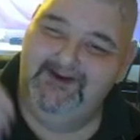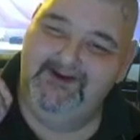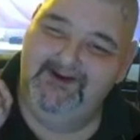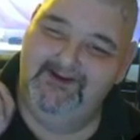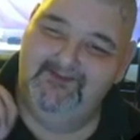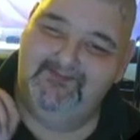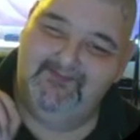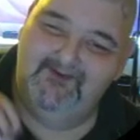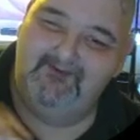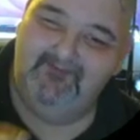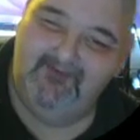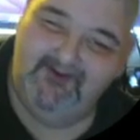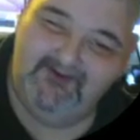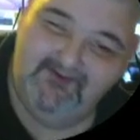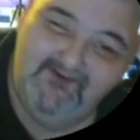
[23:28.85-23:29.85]
It sounds
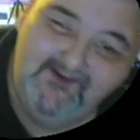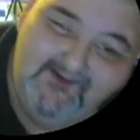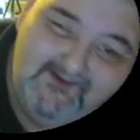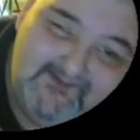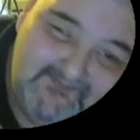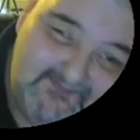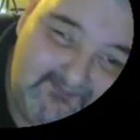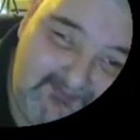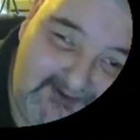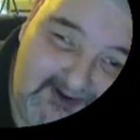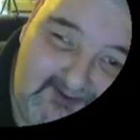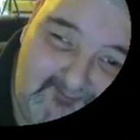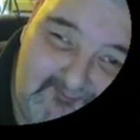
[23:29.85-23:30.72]
like something I'm